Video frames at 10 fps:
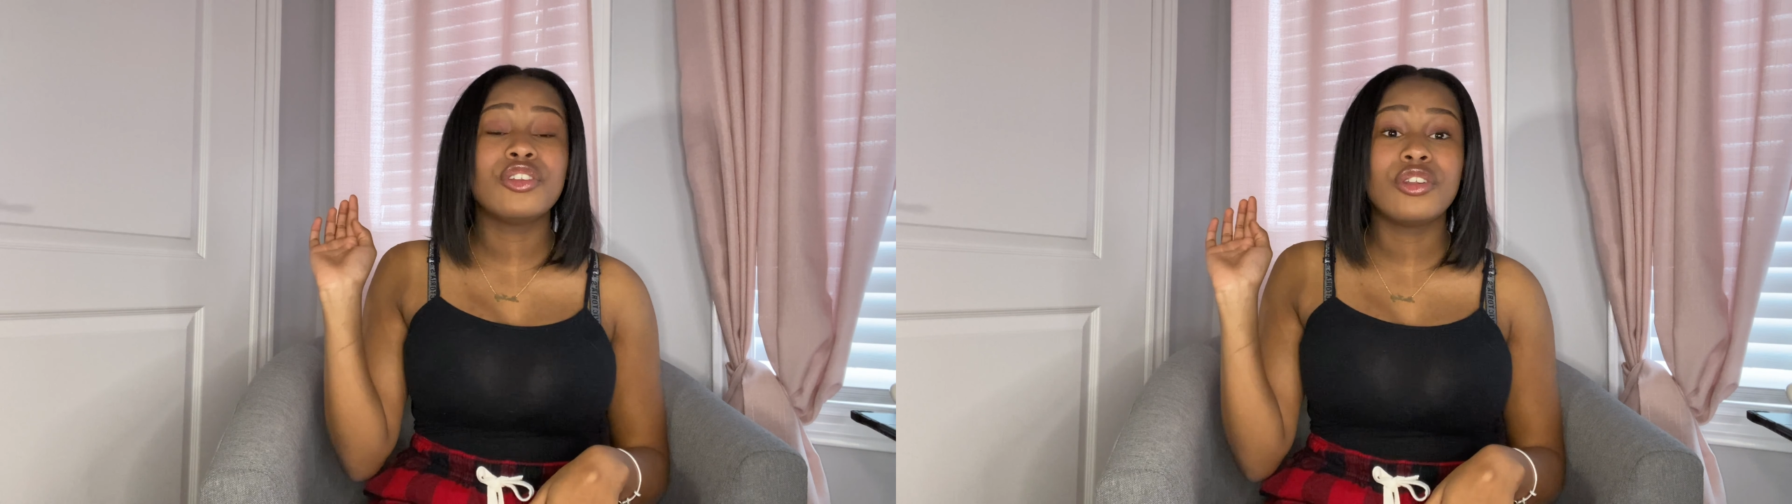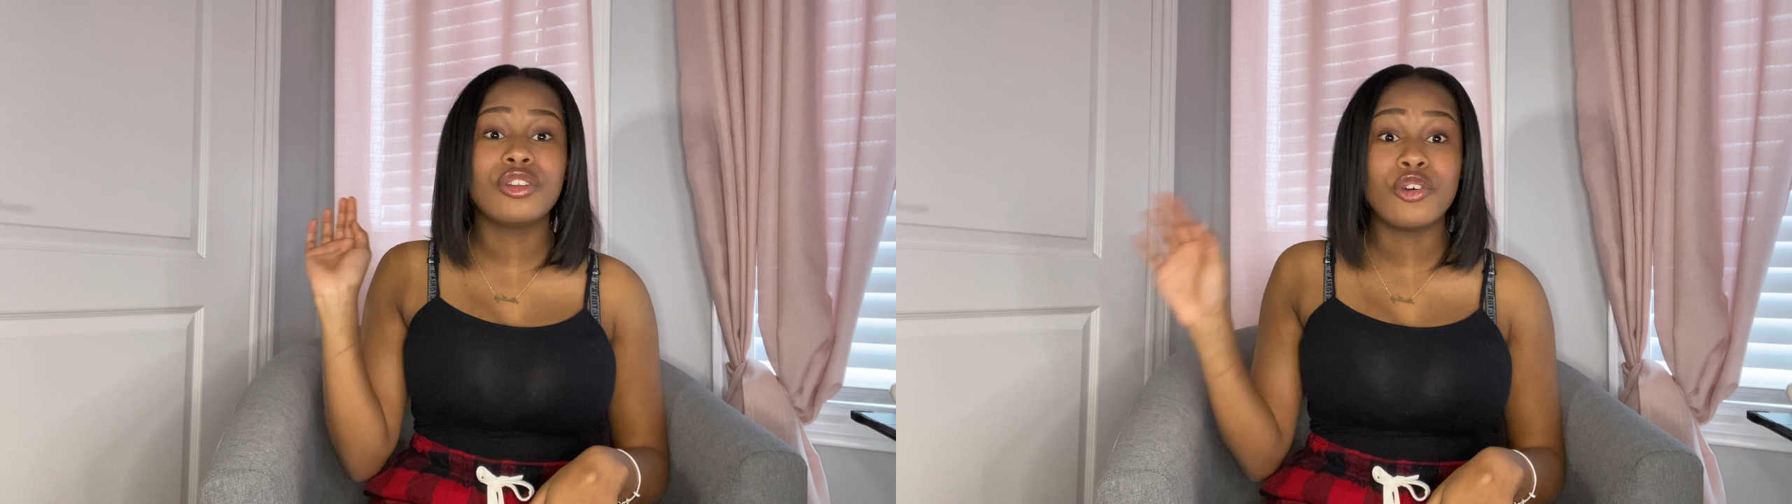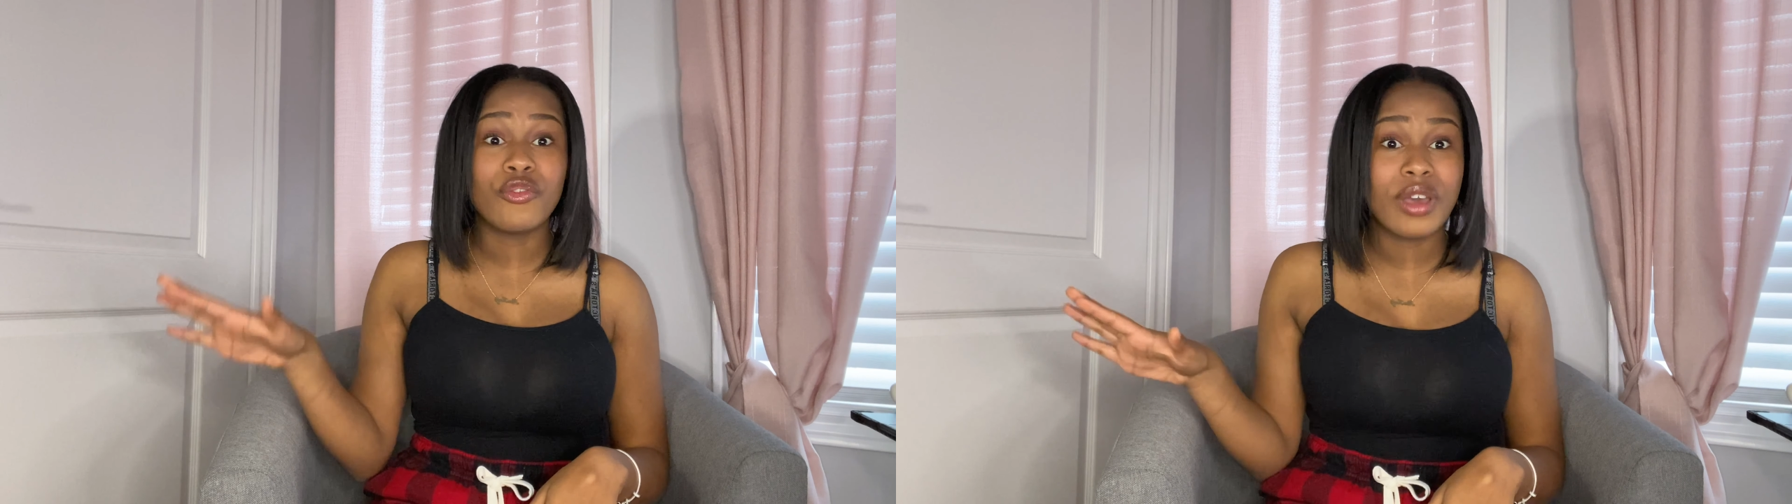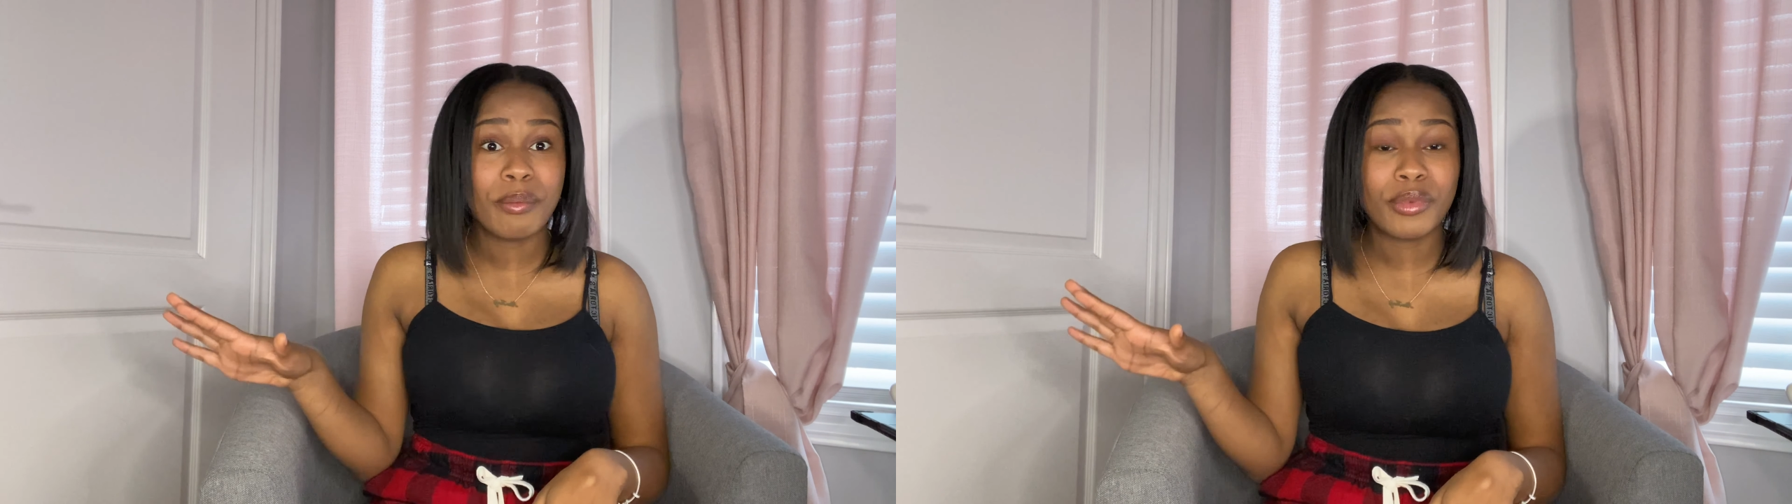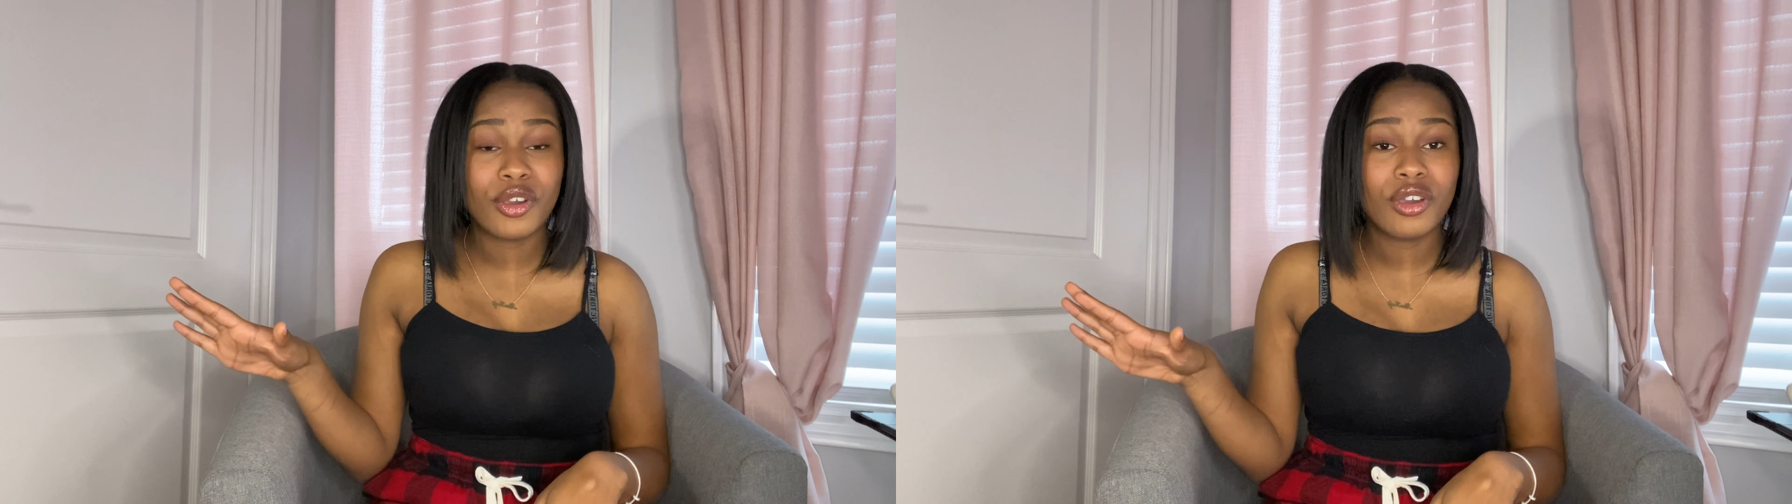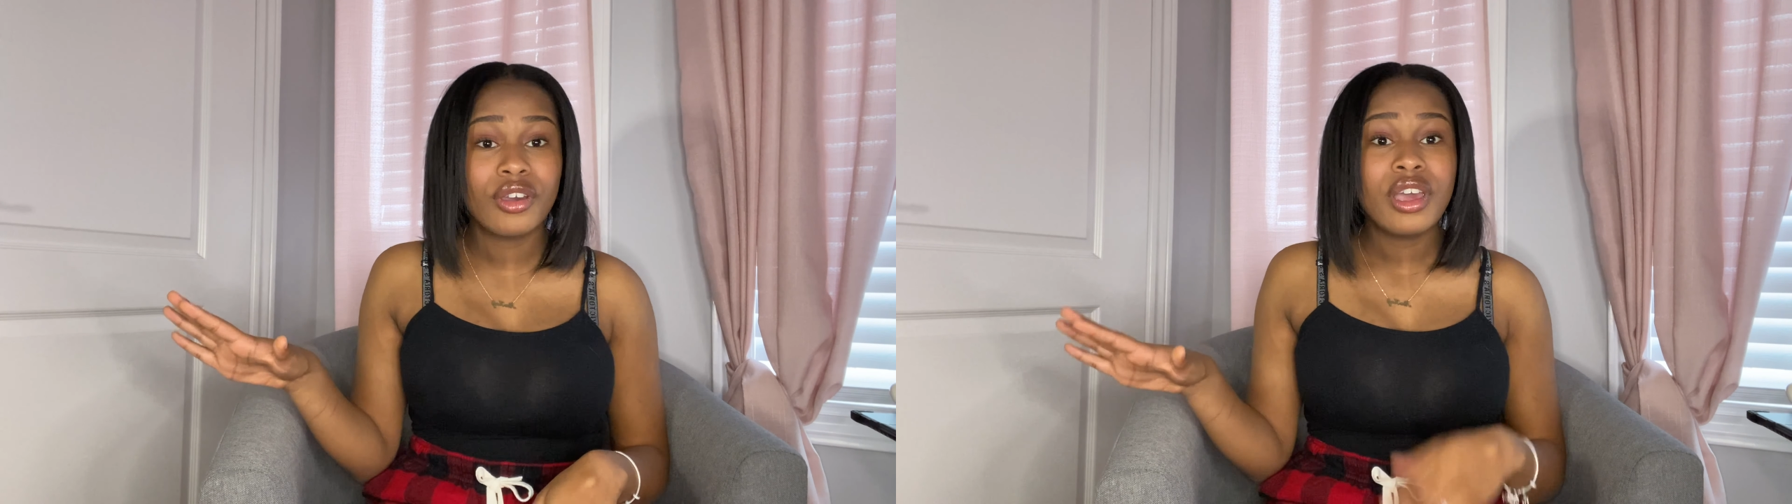November,